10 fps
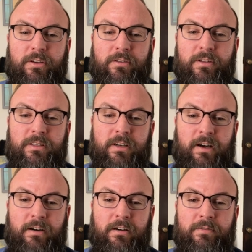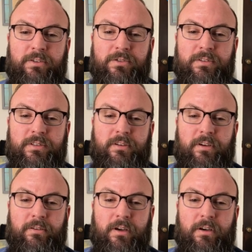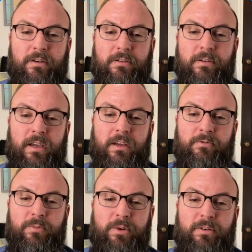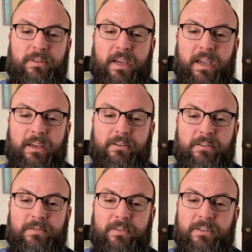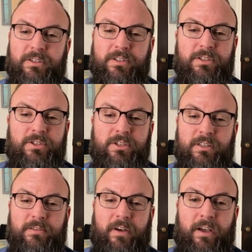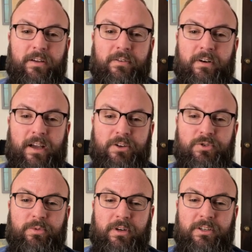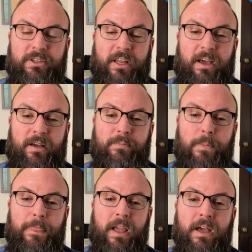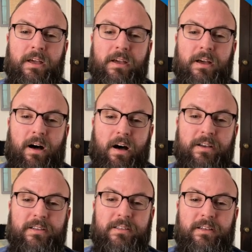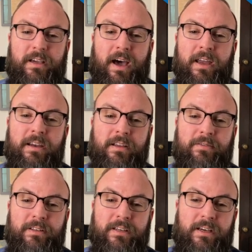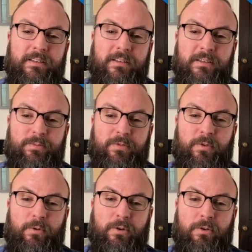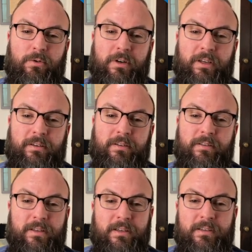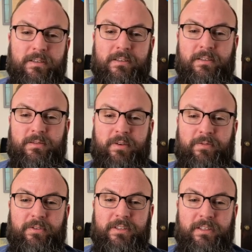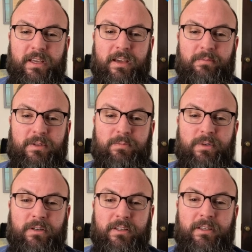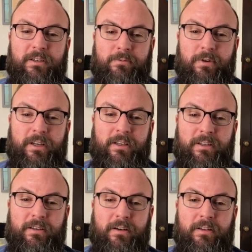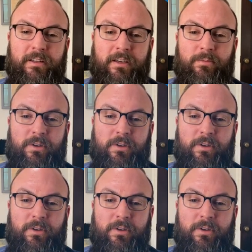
that Docker, Visual Studio Code, and Remote Containers functions just fine for an actual production app. Honestly, I didn't even test this before recording. This is my first attempt at building and running it on the M1